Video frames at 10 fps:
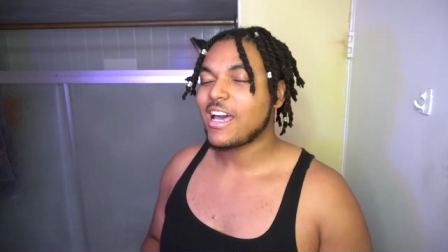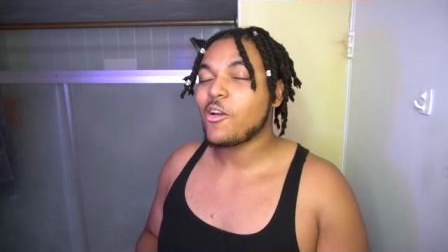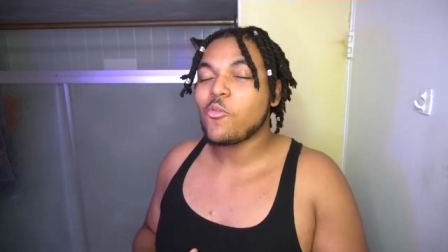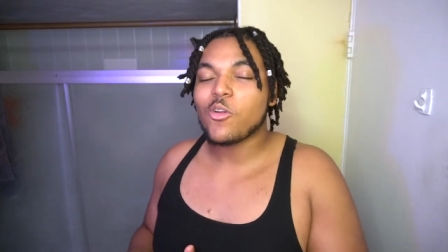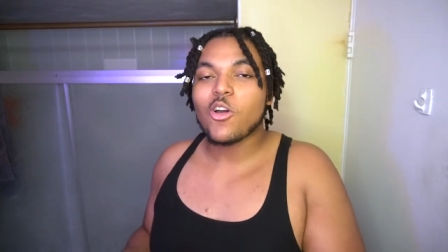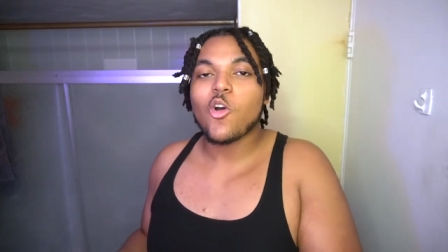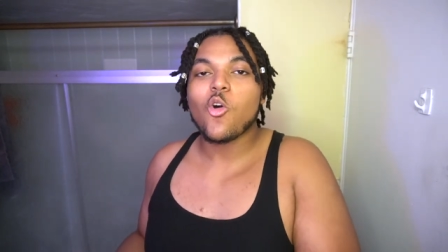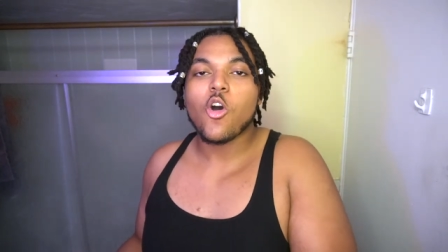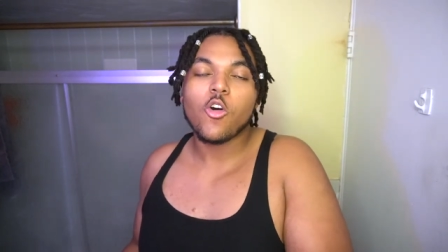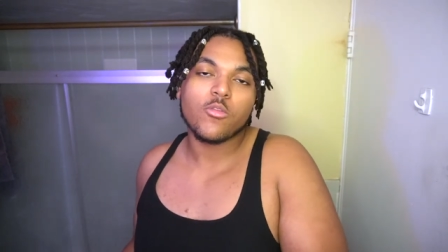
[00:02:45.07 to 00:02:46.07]
I don't want to
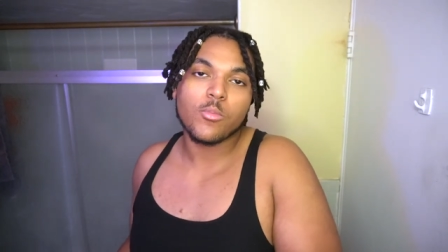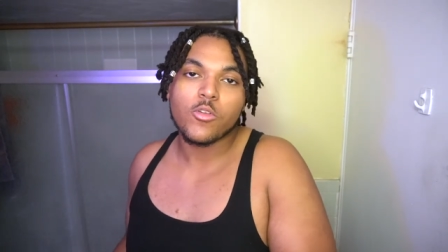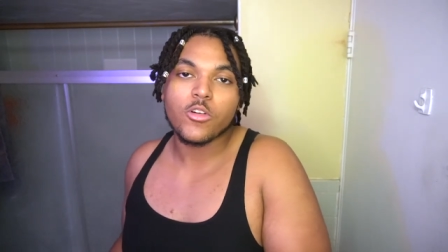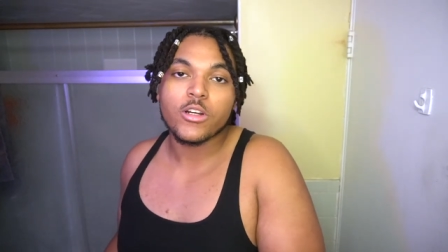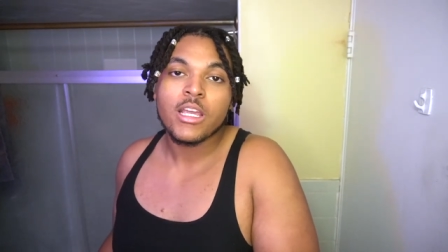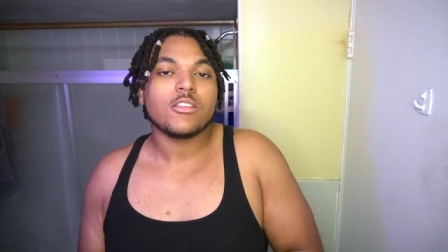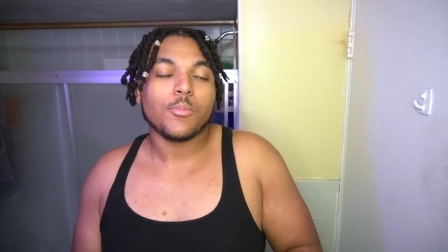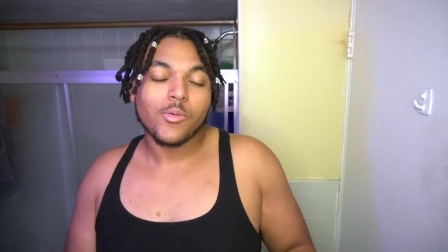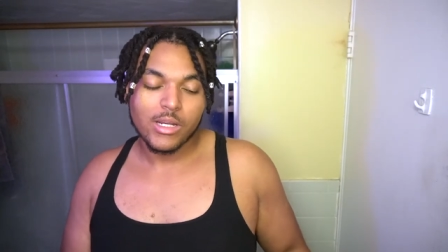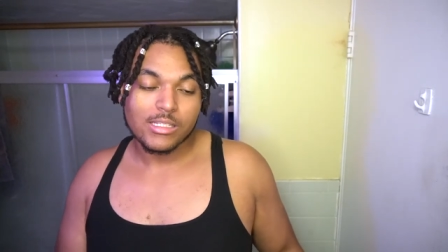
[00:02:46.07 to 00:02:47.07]
go overboard to the
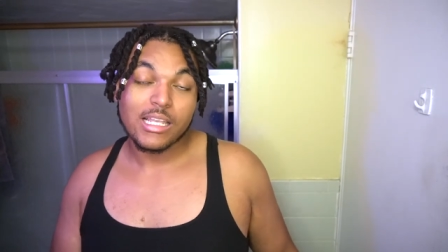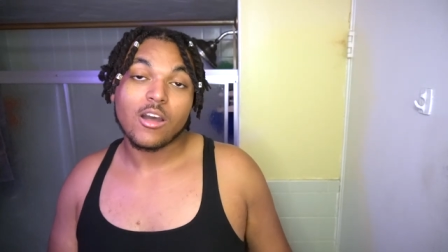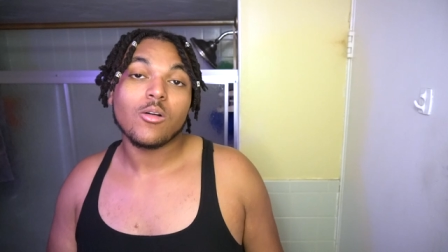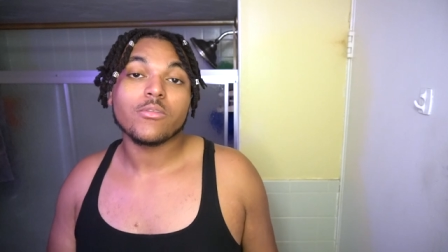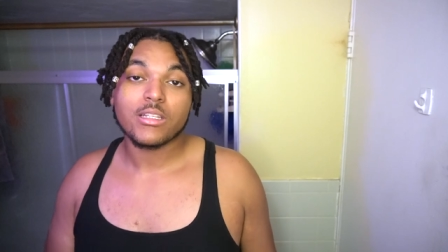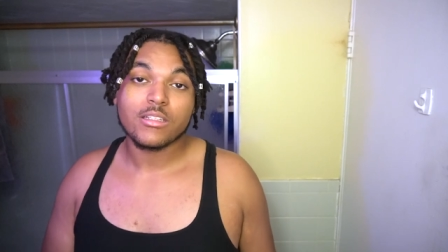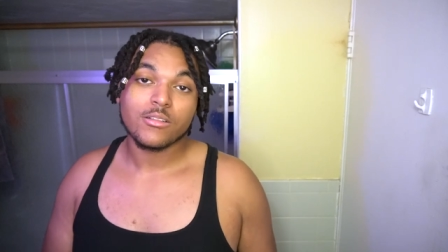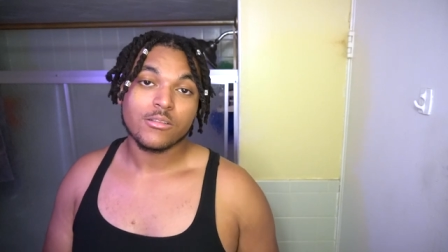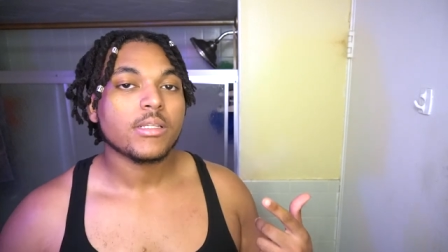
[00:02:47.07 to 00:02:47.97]
point it's like overkill.